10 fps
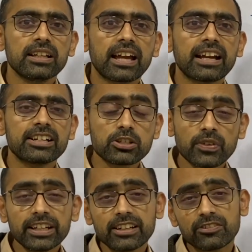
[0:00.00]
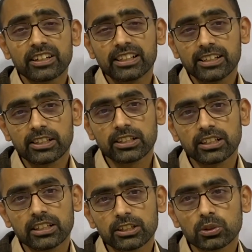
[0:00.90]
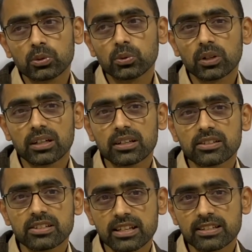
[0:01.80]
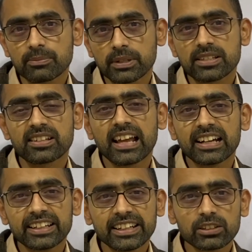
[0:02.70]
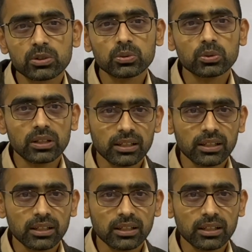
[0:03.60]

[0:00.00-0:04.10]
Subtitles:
and it's very difficult to judge a personality through